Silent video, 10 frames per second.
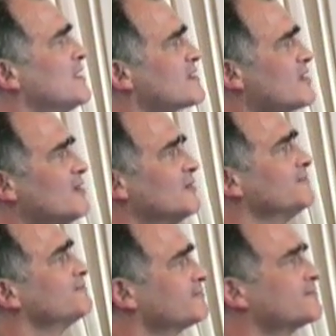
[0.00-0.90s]
So
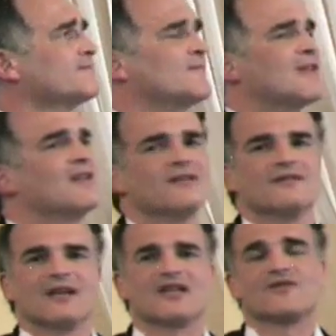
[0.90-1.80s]

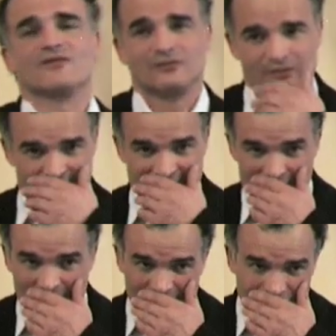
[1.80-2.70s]
that's very
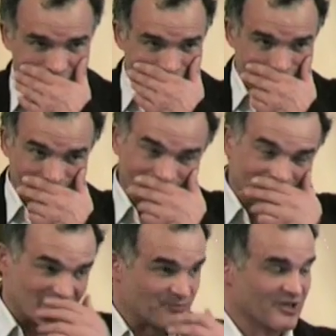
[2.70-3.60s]
well to
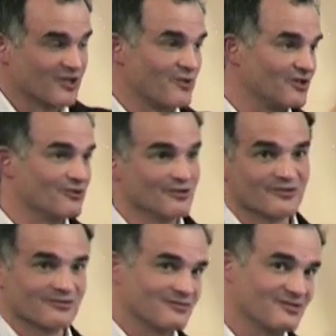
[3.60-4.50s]
speak about all the
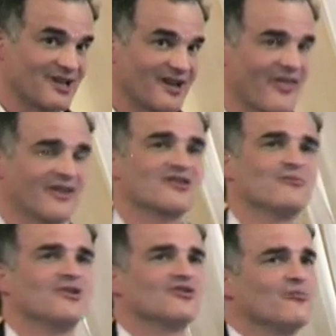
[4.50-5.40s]
nice things
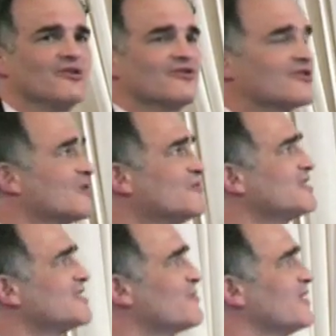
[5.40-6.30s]
about open source
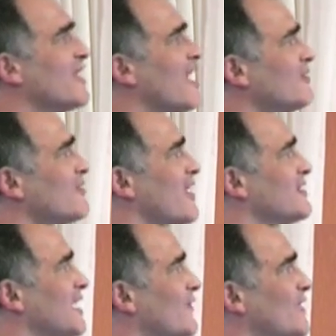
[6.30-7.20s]
communities, but how does that
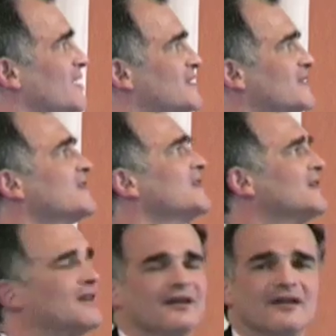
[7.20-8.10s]
affect
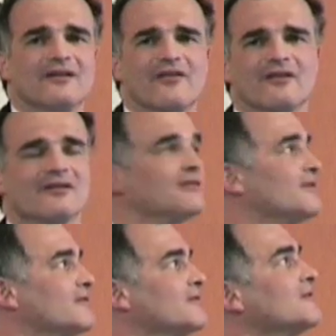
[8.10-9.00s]

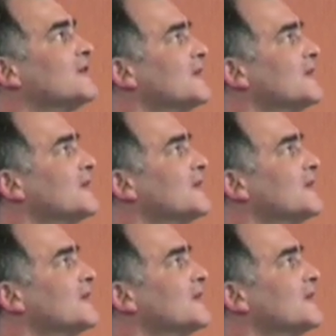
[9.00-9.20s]
the